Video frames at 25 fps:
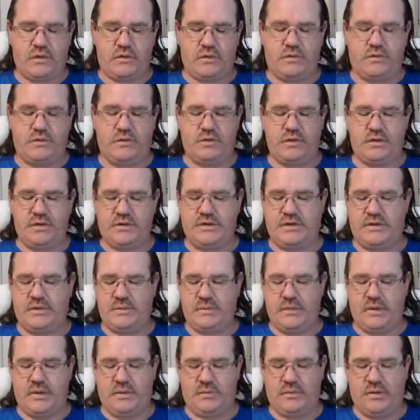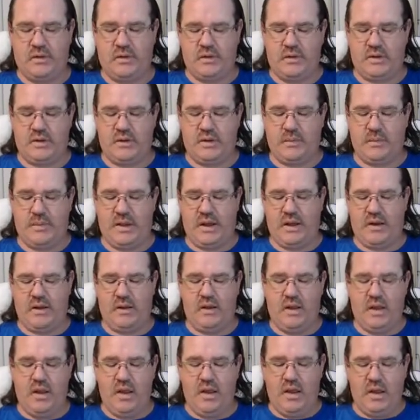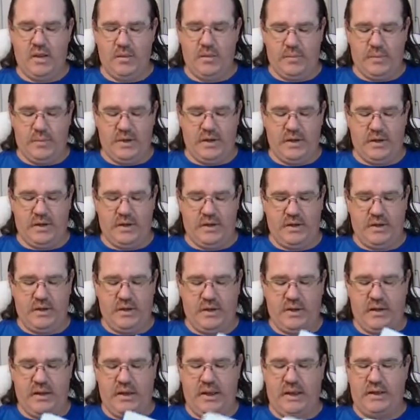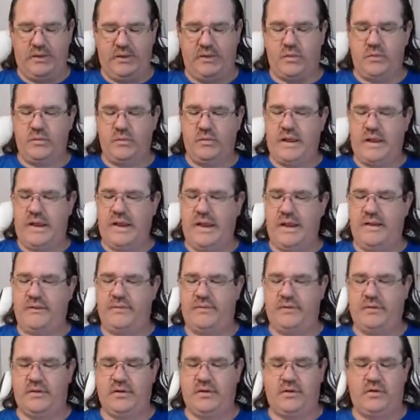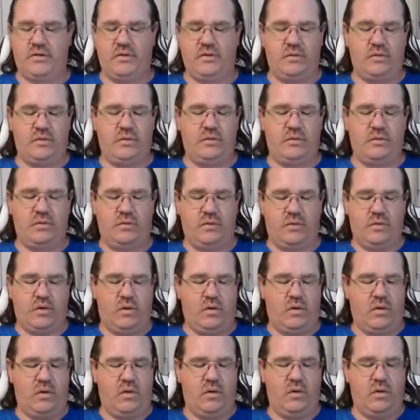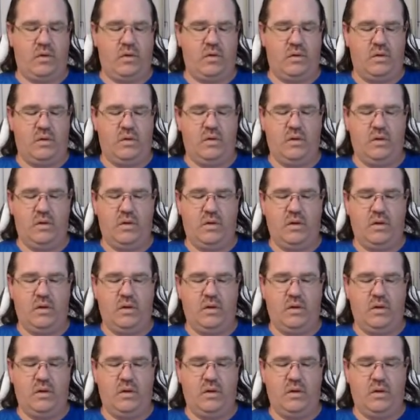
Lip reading: so you see what I'm talking about. But I don't have to do the whole